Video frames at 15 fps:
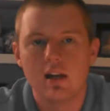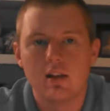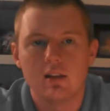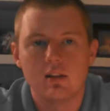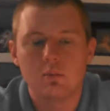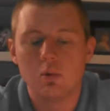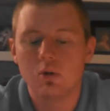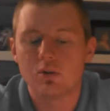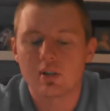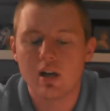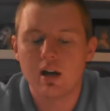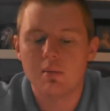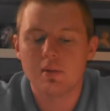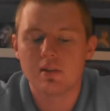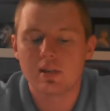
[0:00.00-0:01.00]
The most
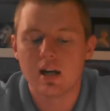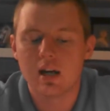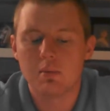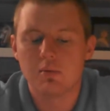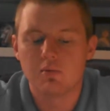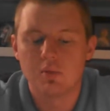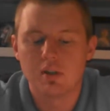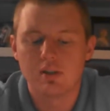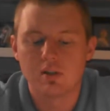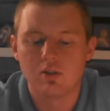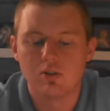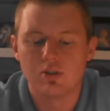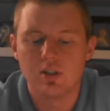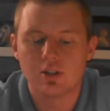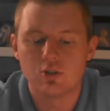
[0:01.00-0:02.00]
common type of
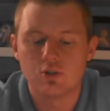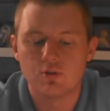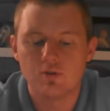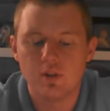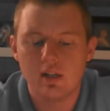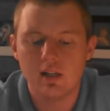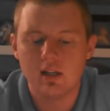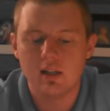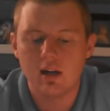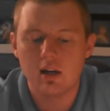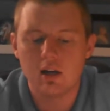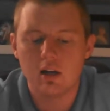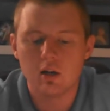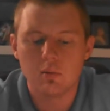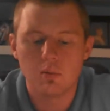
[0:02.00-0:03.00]
muscular dystrophy,
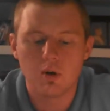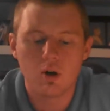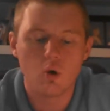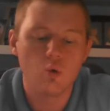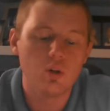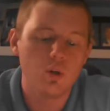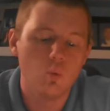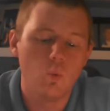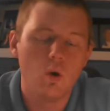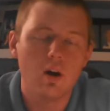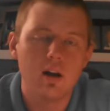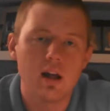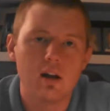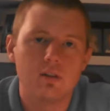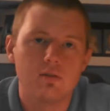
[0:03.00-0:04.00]
only
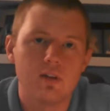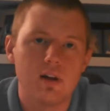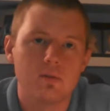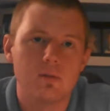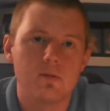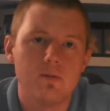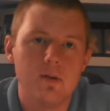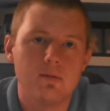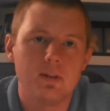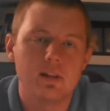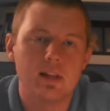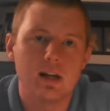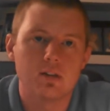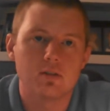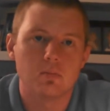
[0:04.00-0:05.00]
1 out of every
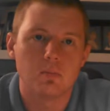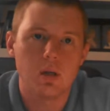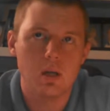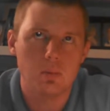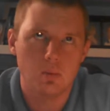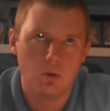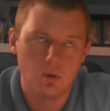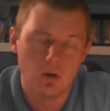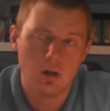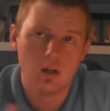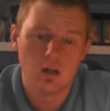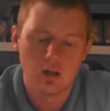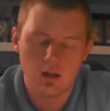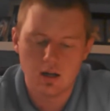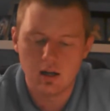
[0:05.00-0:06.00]
50,000 people
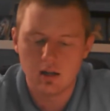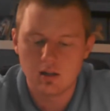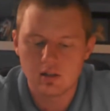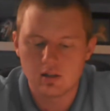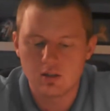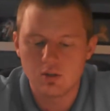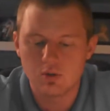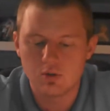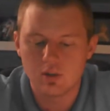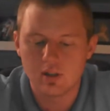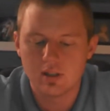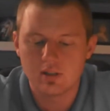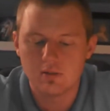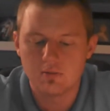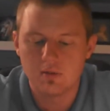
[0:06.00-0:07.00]

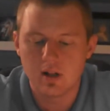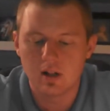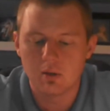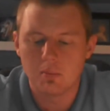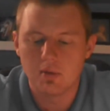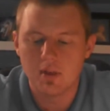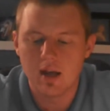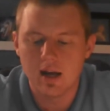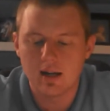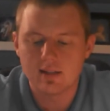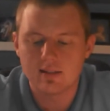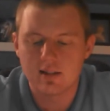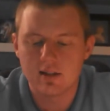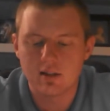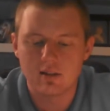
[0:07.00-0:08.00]
usually develop
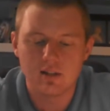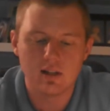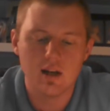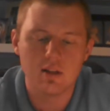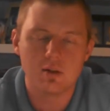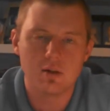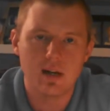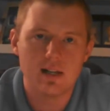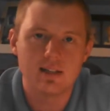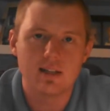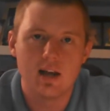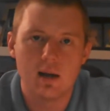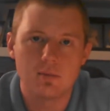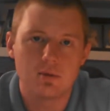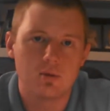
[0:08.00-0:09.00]
that. The other 8
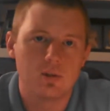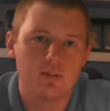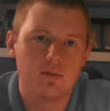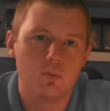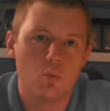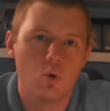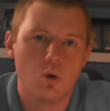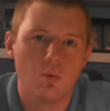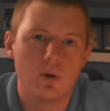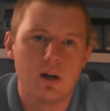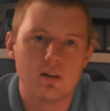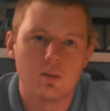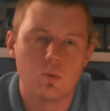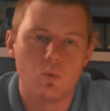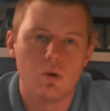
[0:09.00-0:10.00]
types are even more
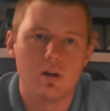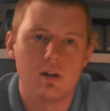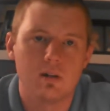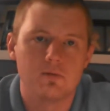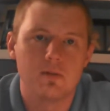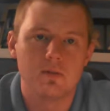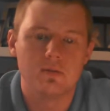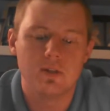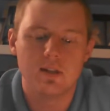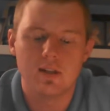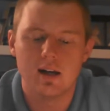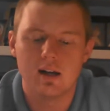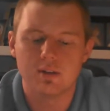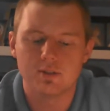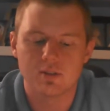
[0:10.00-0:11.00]
rare than 1 out of
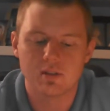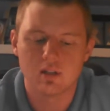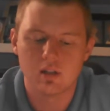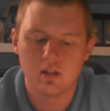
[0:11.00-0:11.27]
50,000.